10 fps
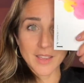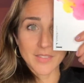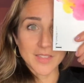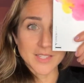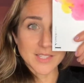
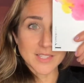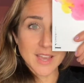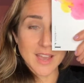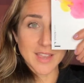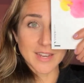This is the
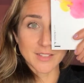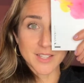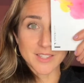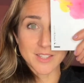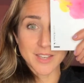eye. Now
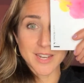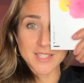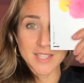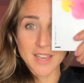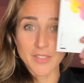let's look at it
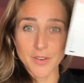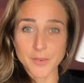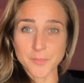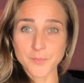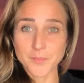together.
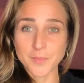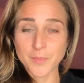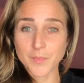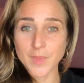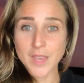
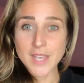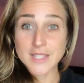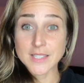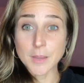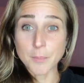
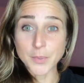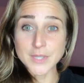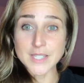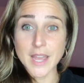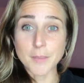Simple
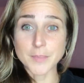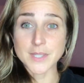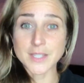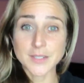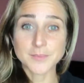
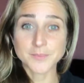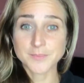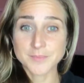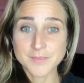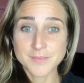steps
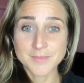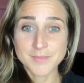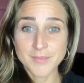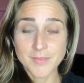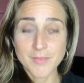
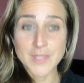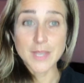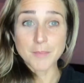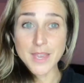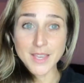to
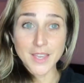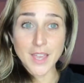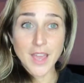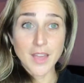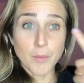making
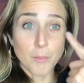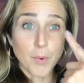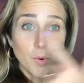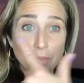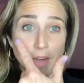
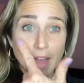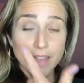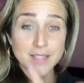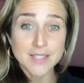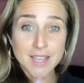both
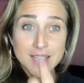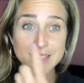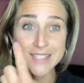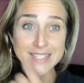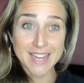eyes
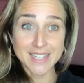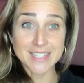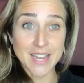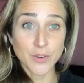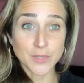stand
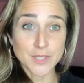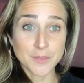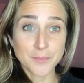out.